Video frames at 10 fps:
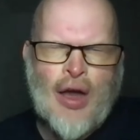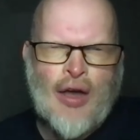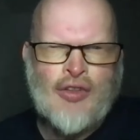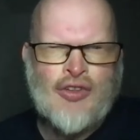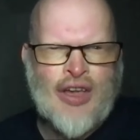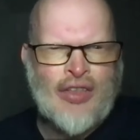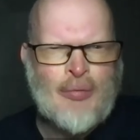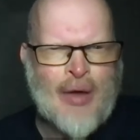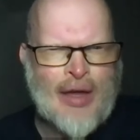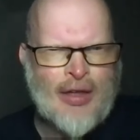and you seeing
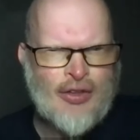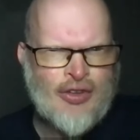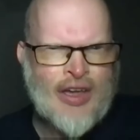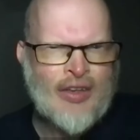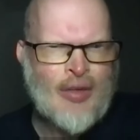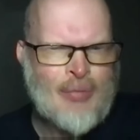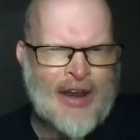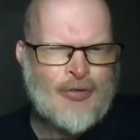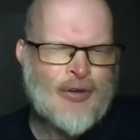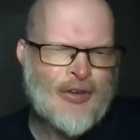seeing the
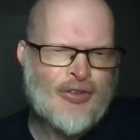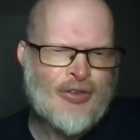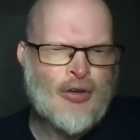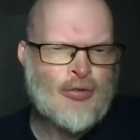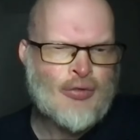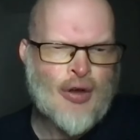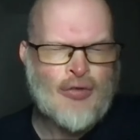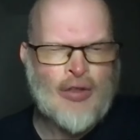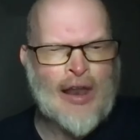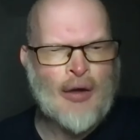benefits of, of
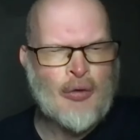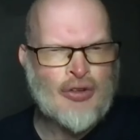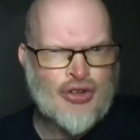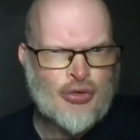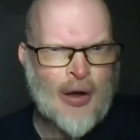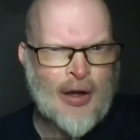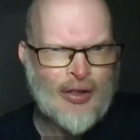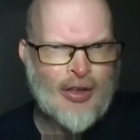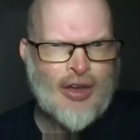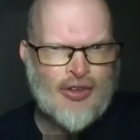the language as well,